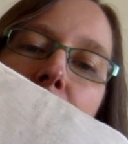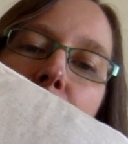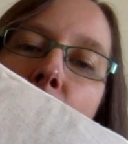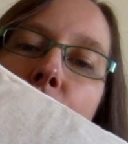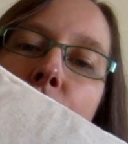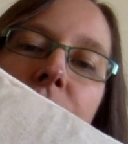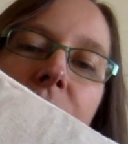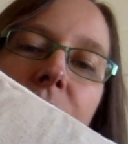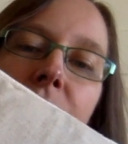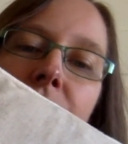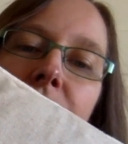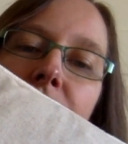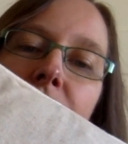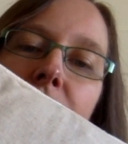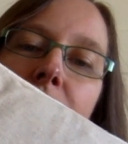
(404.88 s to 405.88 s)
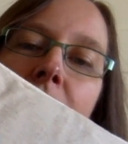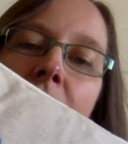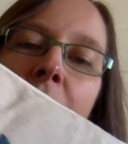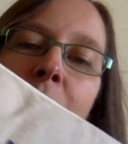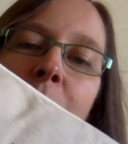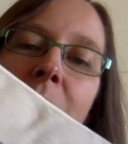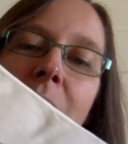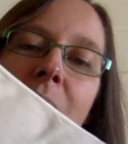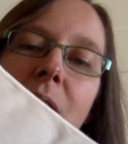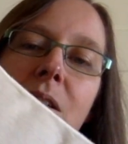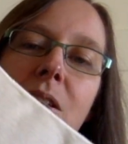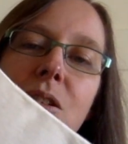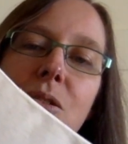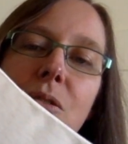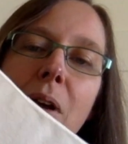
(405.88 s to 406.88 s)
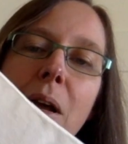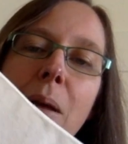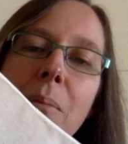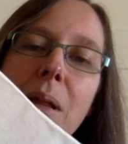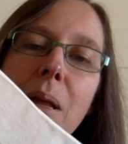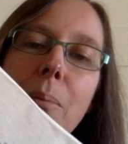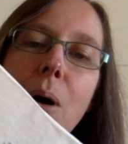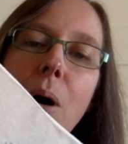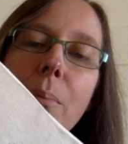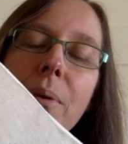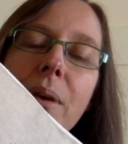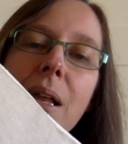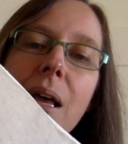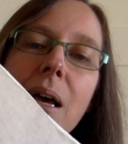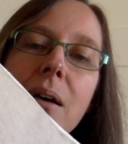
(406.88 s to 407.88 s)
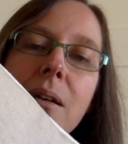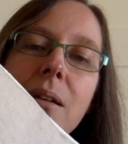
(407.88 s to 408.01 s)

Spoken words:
Both of them have been extremely popular.